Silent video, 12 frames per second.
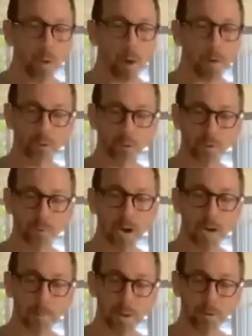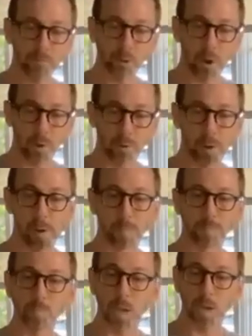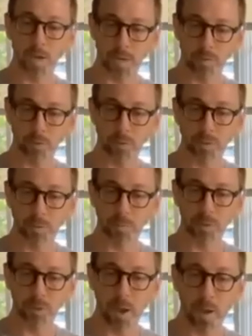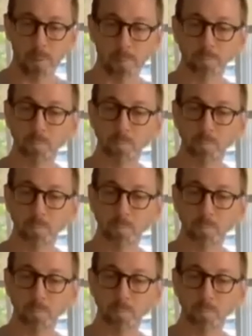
Just the right amount of chocolate, a nice crispy shell,